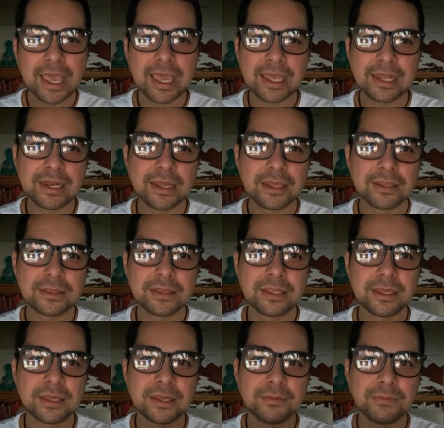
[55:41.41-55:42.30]
And
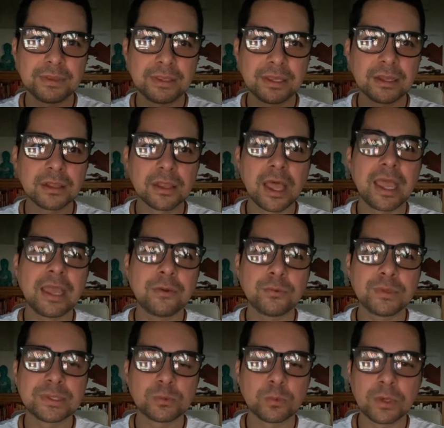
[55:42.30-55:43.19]
the
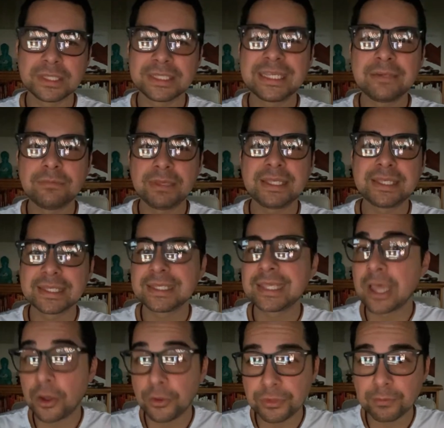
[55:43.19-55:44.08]
client was wanting me
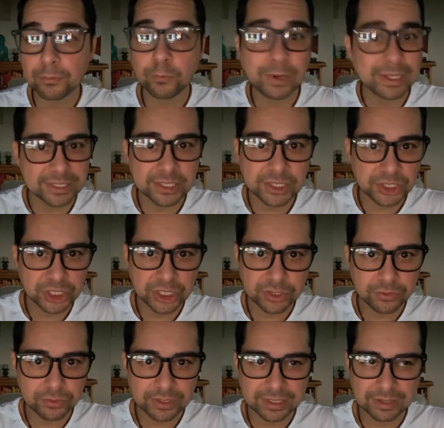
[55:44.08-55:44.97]
to tell them what to
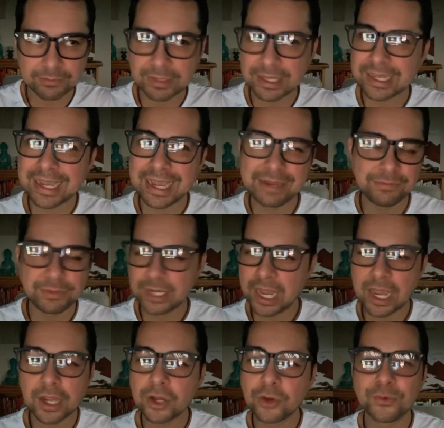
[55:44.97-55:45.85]
do. And I'm like,
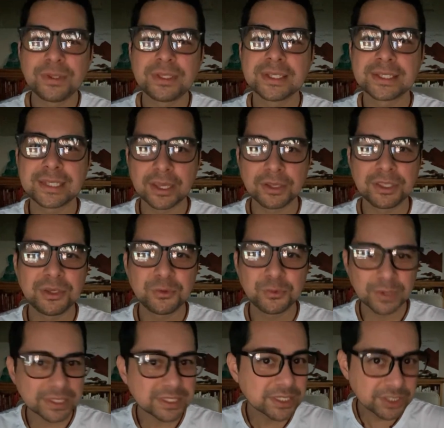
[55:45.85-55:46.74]
I'm not going to tell
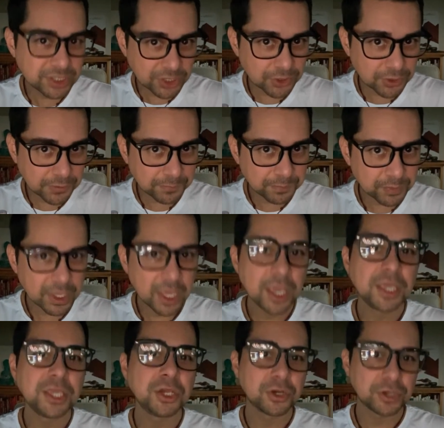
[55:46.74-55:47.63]
you what to do.
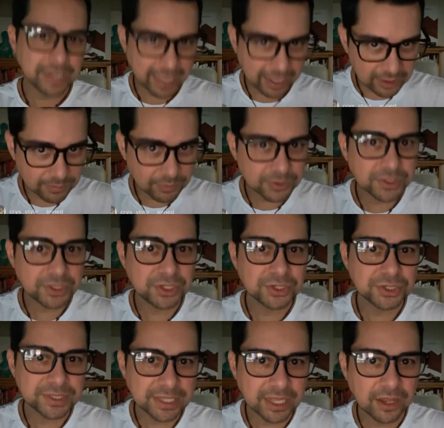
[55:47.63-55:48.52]
You're accountable
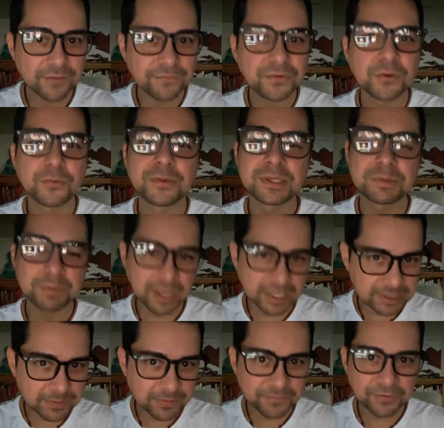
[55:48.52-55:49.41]
to yourself. You're
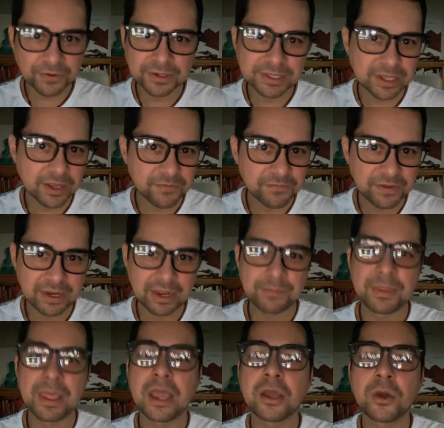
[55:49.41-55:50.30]
responsible for yourself.
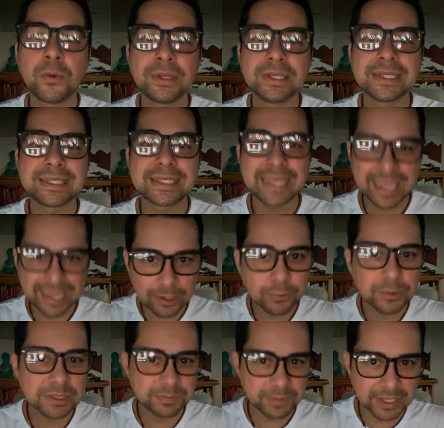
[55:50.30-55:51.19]
And I'm not going to
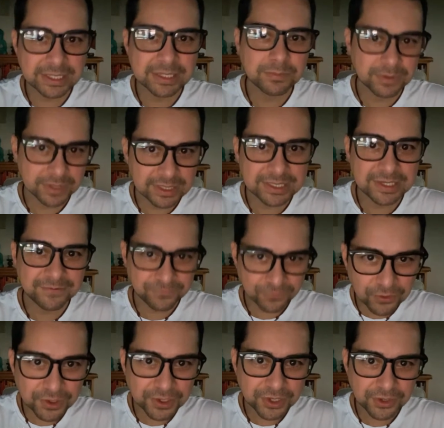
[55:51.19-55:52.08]
take
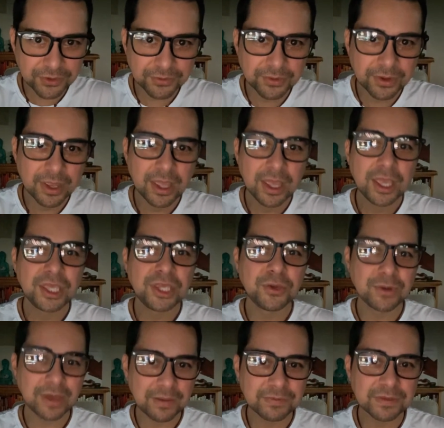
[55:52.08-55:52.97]
responsibility for you.
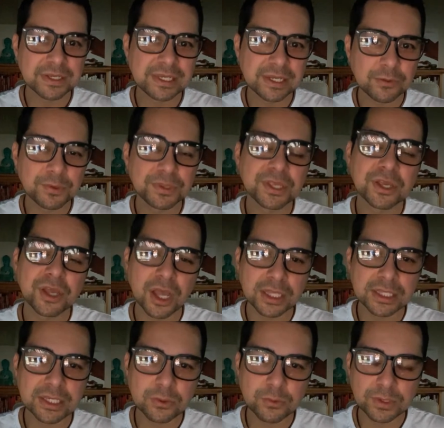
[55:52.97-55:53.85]
You have to deal with the
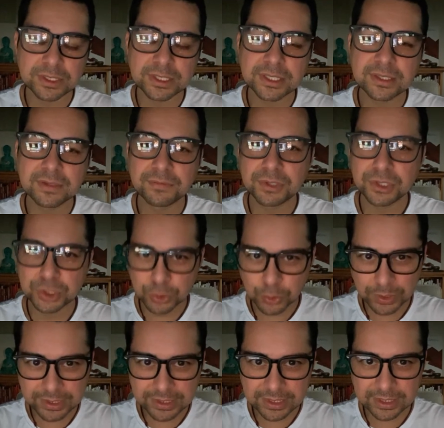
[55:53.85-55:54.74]
consequences of your
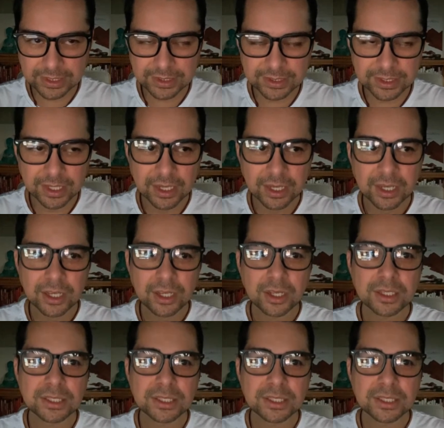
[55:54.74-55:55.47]
choices.